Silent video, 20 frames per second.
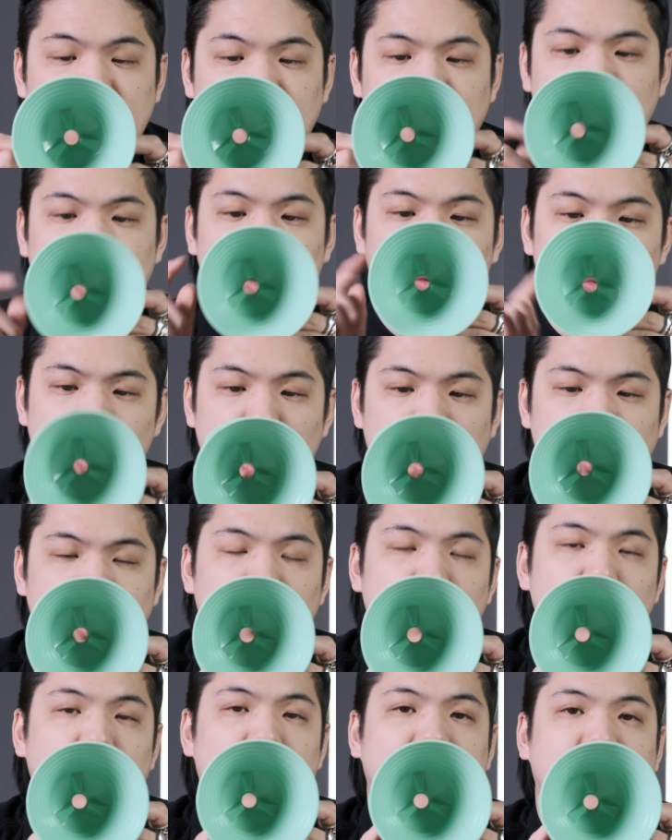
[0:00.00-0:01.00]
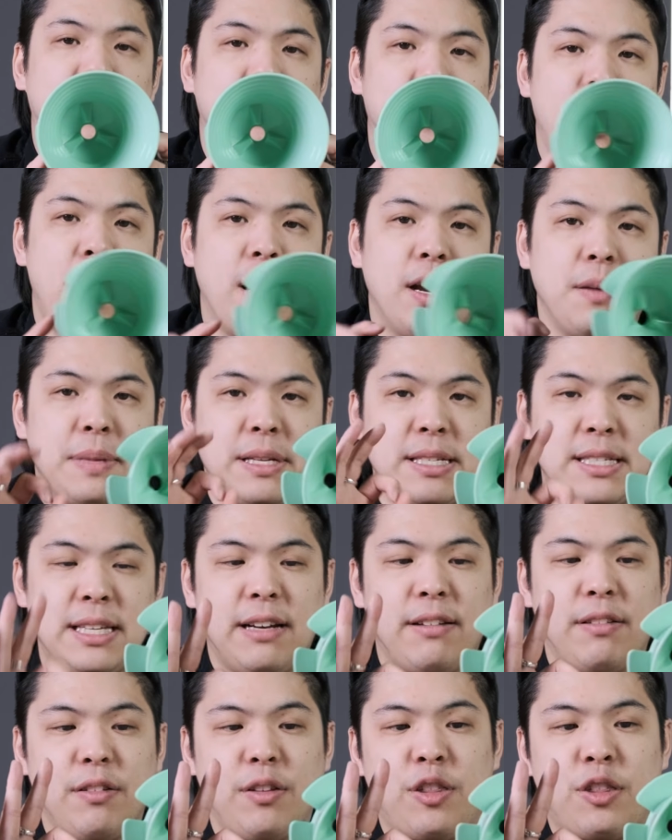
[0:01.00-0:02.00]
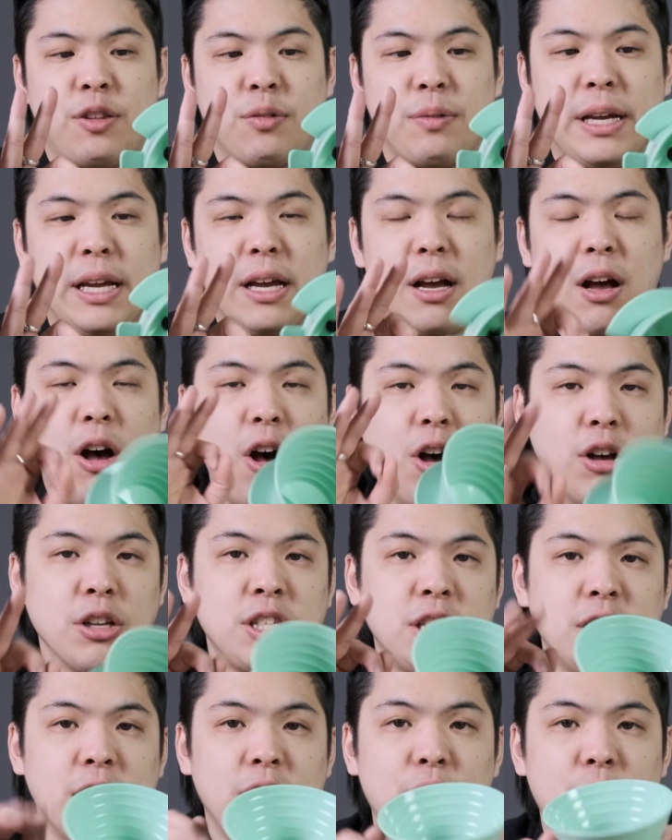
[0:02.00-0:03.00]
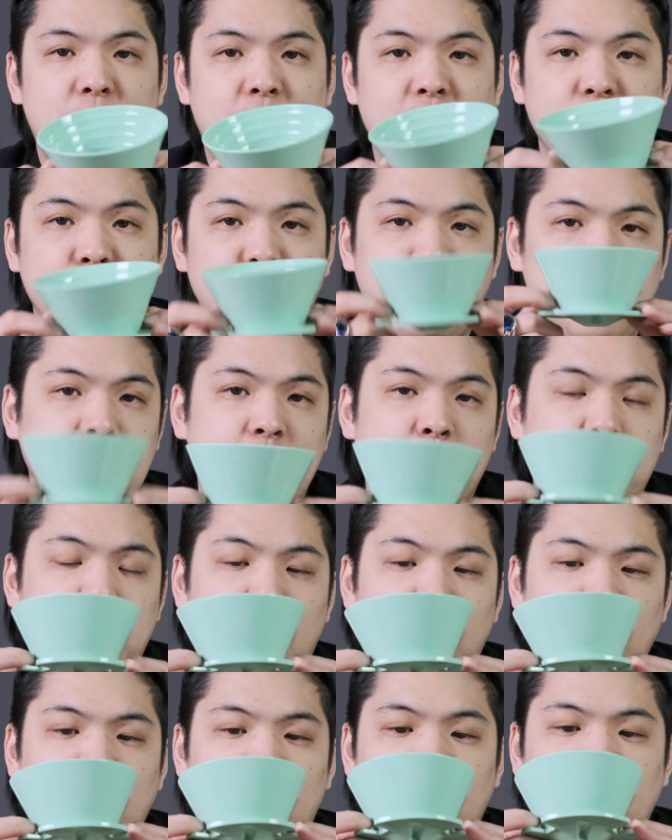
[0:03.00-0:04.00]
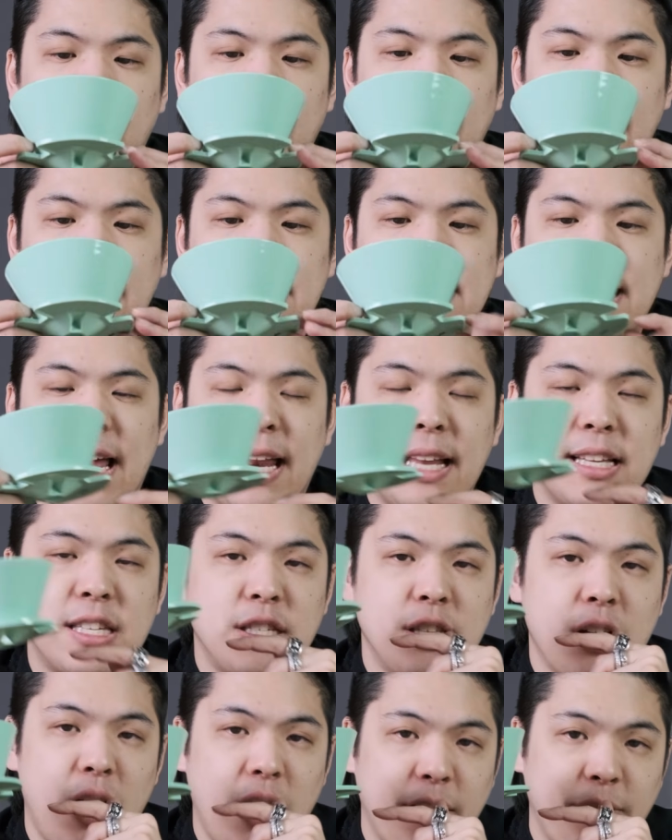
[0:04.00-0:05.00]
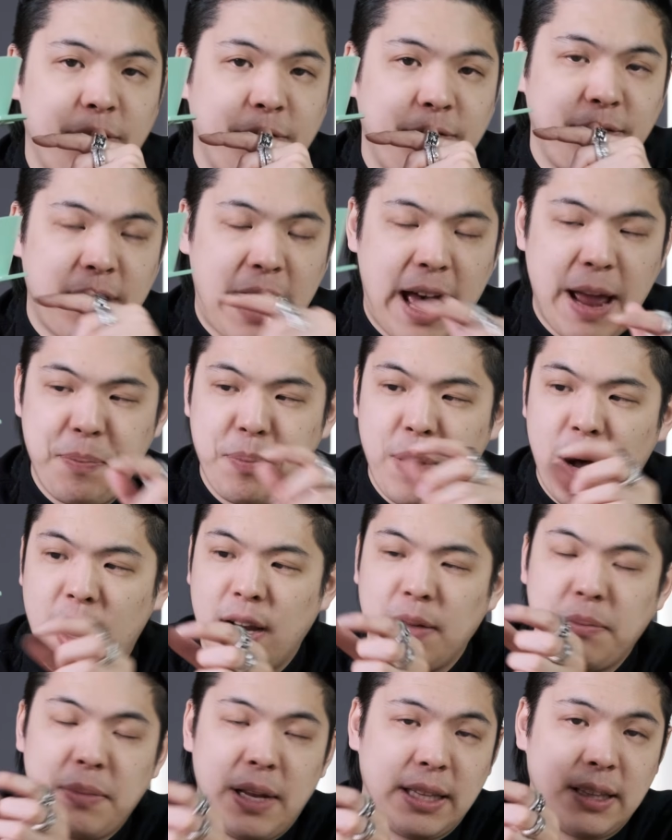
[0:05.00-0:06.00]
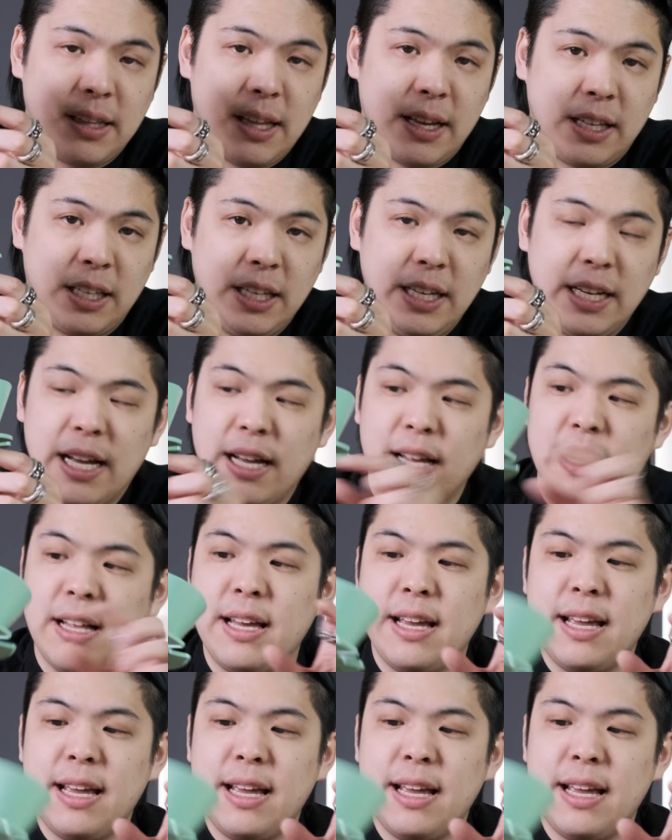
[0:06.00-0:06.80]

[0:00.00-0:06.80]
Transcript: the one hole at the bottom instead of the three. Also, a unique point on it is that it's not a flat bottom like the Kalita.